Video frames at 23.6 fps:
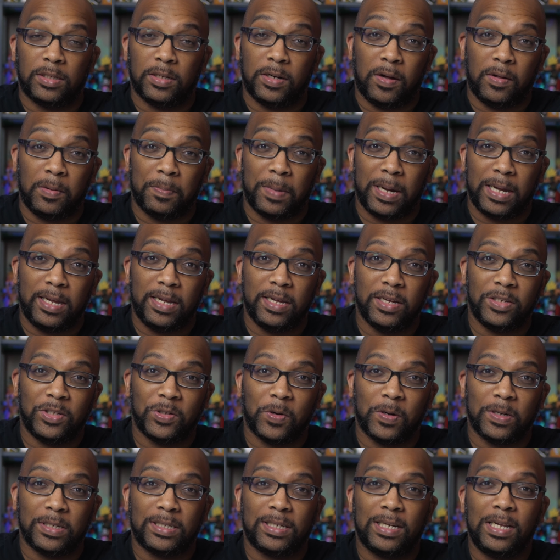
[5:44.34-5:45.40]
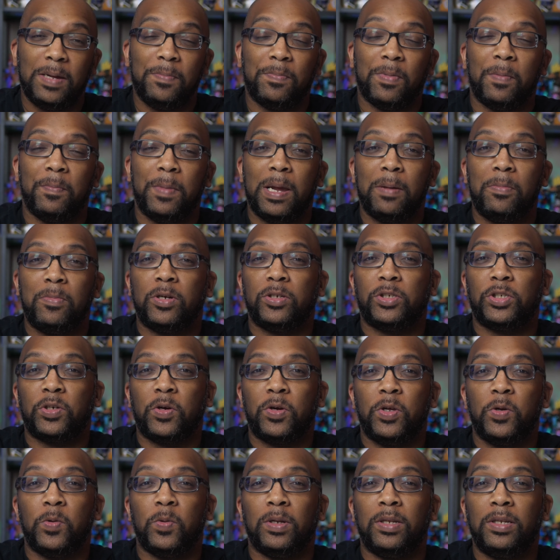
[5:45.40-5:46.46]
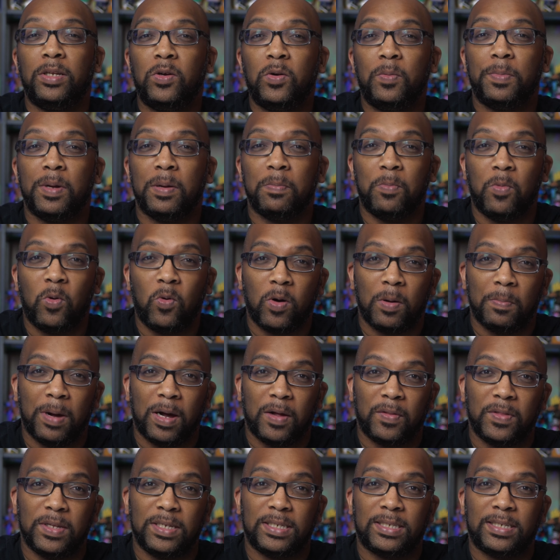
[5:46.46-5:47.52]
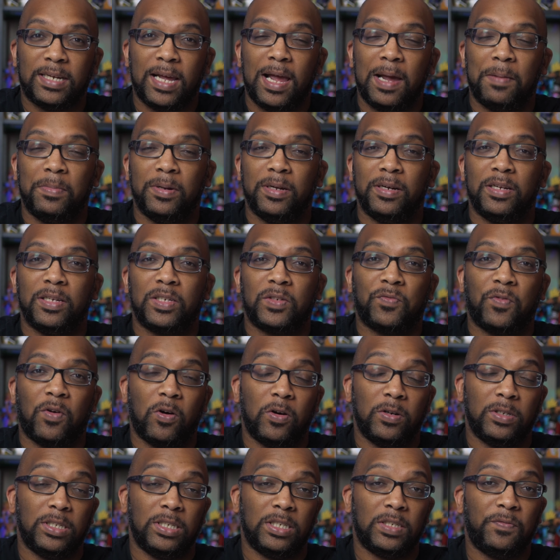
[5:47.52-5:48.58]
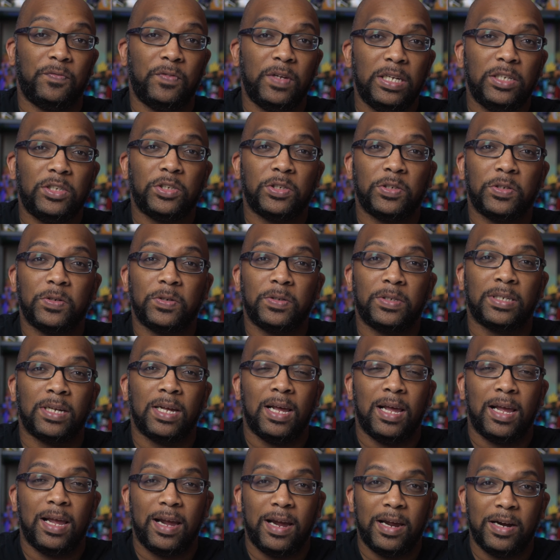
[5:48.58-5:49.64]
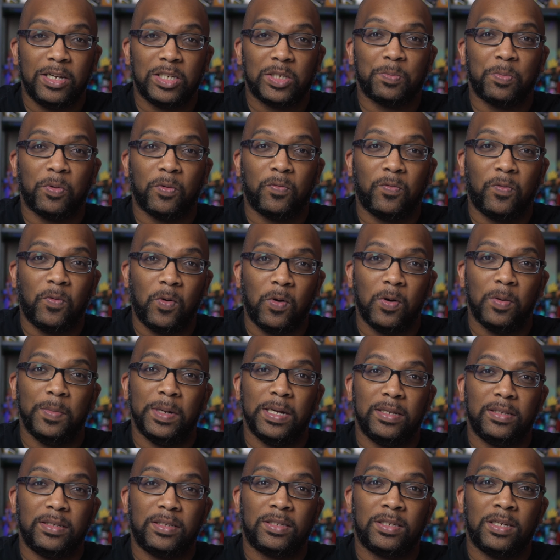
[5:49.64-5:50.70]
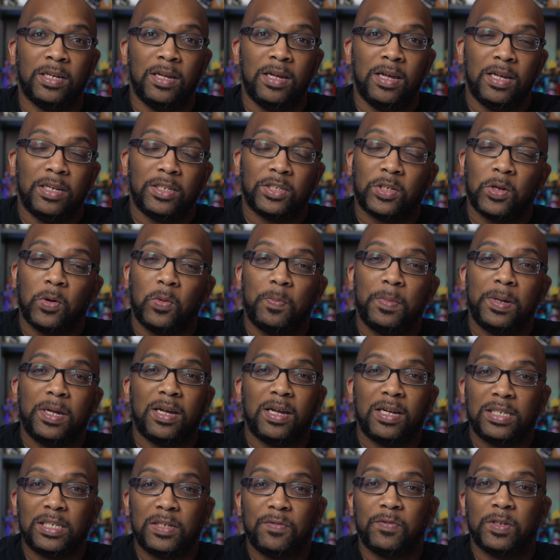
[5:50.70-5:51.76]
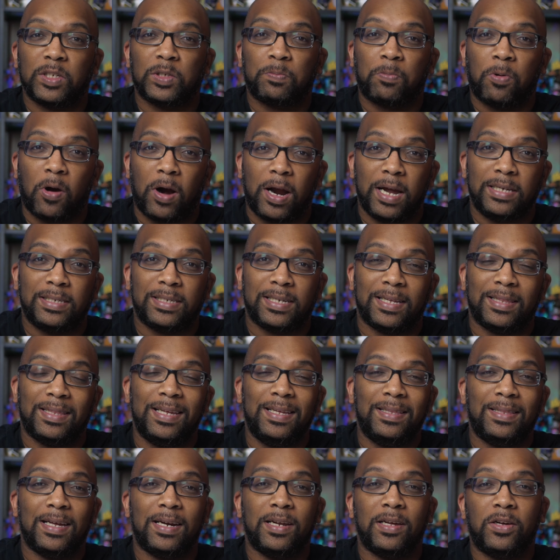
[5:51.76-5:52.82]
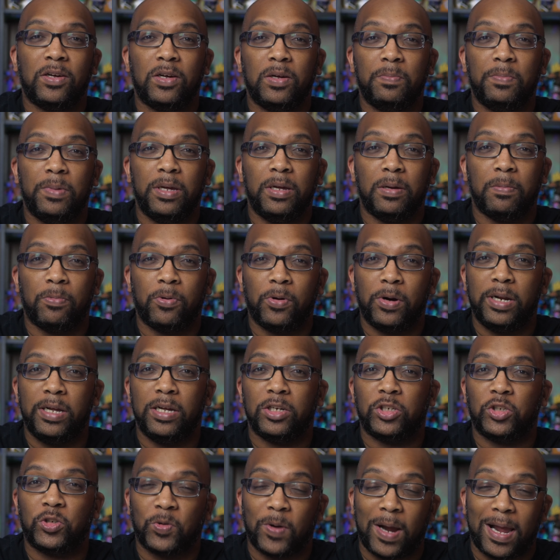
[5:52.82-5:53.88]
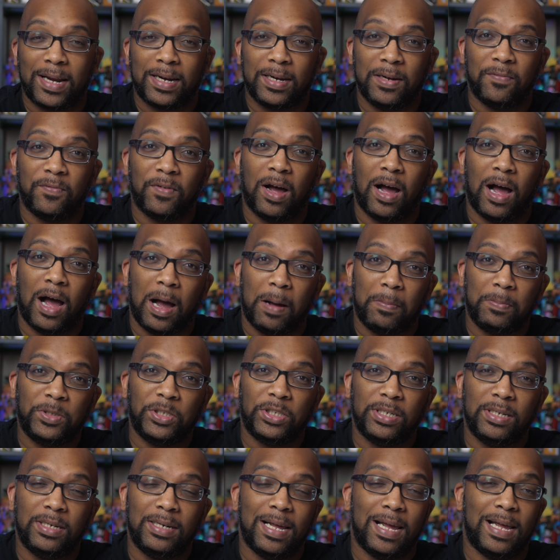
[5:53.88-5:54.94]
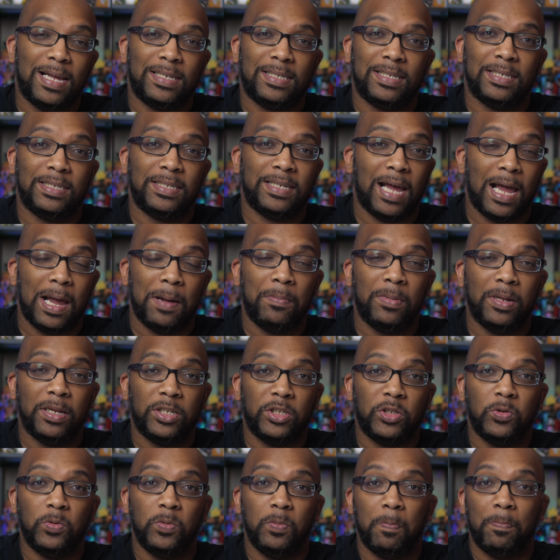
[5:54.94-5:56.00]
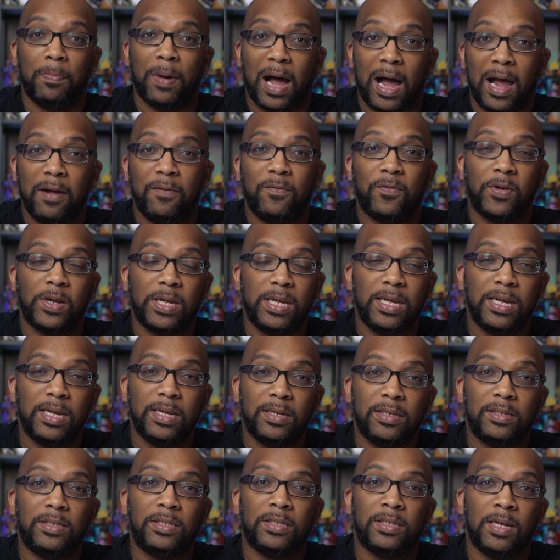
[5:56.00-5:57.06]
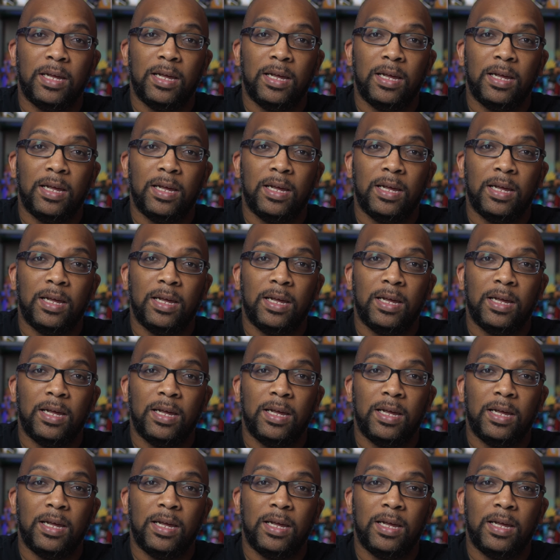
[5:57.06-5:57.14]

now that my kids are asleep, I'm able to show you a little bit more about this tablet as far as its features and its performance. So because of its price, I think that it could be a pretty attractive option as a tablet to buy for kids.